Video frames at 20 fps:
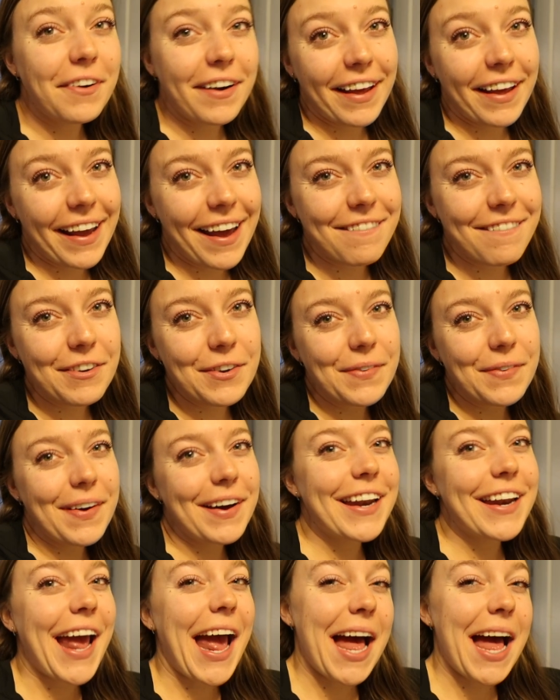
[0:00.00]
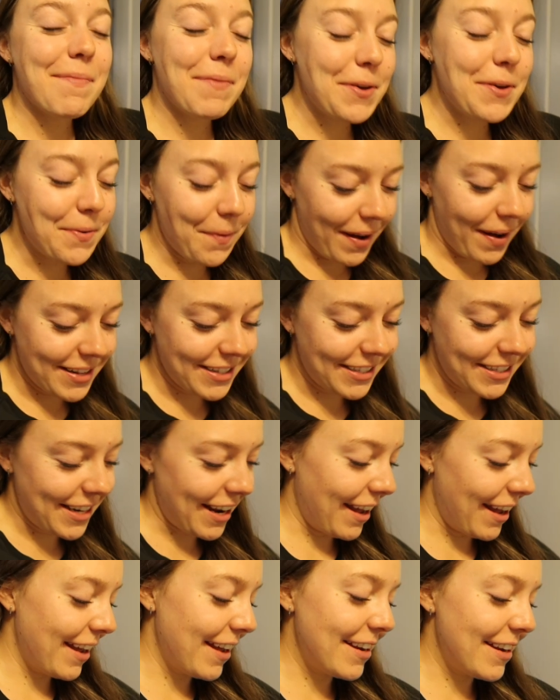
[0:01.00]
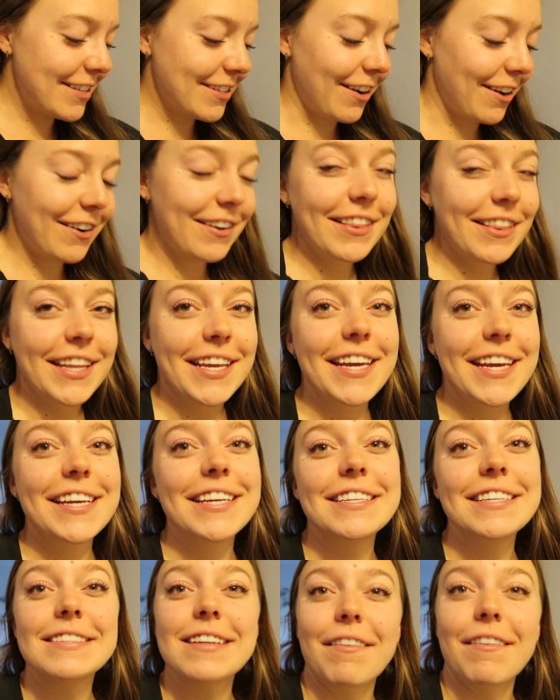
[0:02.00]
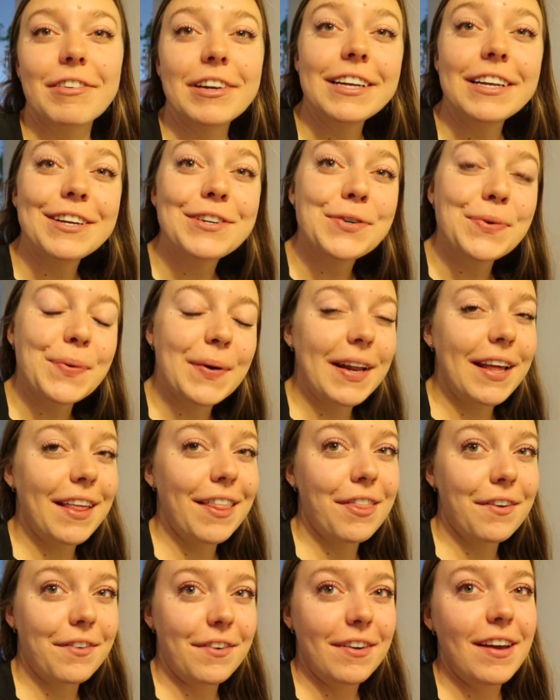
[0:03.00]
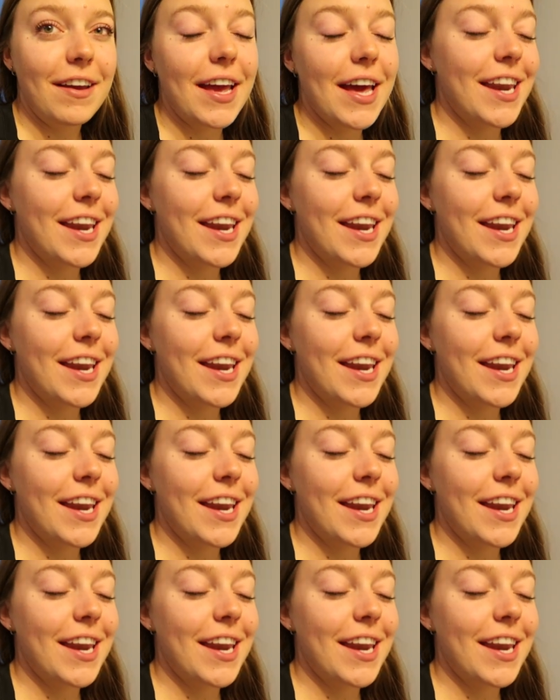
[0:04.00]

morning everyone happy wednesday it is currently 7:23,